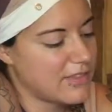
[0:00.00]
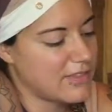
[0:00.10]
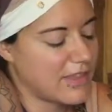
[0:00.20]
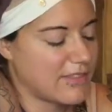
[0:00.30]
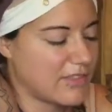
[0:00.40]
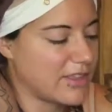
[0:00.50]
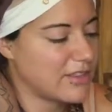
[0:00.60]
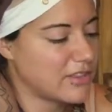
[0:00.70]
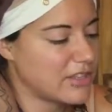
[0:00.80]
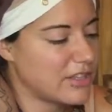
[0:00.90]
they
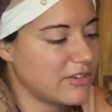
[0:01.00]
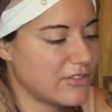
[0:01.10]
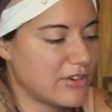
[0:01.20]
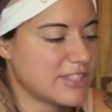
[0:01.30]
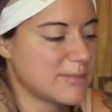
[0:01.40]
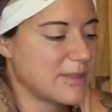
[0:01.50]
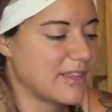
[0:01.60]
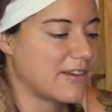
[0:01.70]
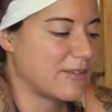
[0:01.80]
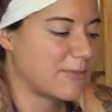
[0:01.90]
look a little gross, but
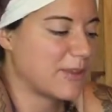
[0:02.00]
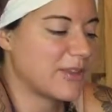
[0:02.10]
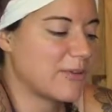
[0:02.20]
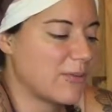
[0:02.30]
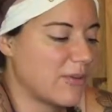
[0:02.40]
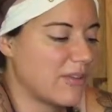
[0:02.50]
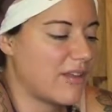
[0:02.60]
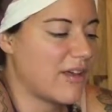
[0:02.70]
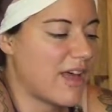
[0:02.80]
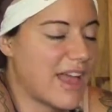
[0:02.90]
they're really cool.
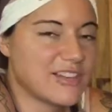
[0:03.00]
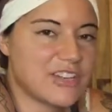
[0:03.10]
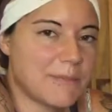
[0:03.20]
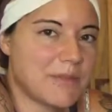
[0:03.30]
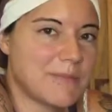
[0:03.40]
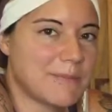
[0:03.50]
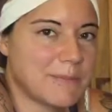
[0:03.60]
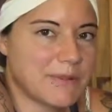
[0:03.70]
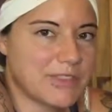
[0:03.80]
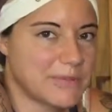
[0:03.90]
I chop them up and
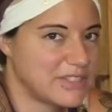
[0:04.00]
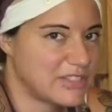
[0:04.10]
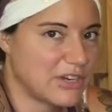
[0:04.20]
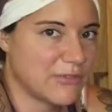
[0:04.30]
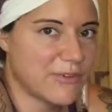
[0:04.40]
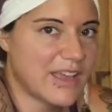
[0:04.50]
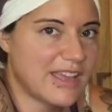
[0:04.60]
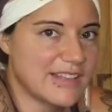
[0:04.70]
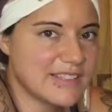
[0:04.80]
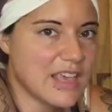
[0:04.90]
put them in stir
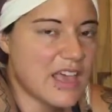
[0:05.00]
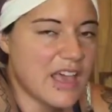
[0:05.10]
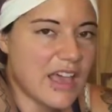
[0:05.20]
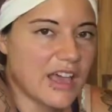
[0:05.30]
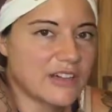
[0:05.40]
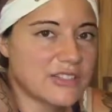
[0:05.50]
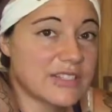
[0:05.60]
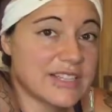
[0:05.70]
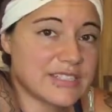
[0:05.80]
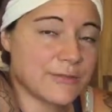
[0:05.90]
fries. I also
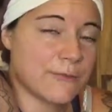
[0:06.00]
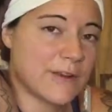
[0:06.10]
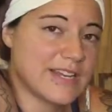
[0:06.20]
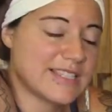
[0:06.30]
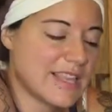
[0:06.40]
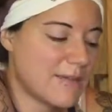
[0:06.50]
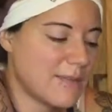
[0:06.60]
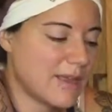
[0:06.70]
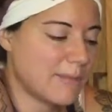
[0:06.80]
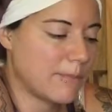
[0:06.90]
like to freeze them
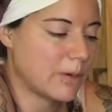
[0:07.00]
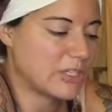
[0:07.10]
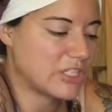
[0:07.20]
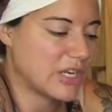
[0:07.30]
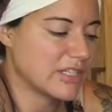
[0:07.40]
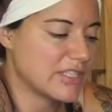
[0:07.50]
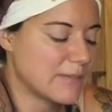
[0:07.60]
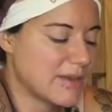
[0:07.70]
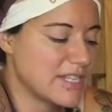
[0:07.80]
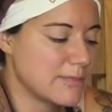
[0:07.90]
and put chunks in
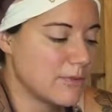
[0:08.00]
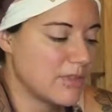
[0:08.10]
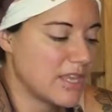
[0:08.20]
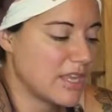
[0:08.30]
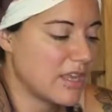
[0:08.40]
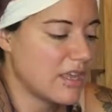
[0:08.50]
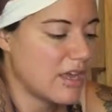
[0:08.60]
my smoothie.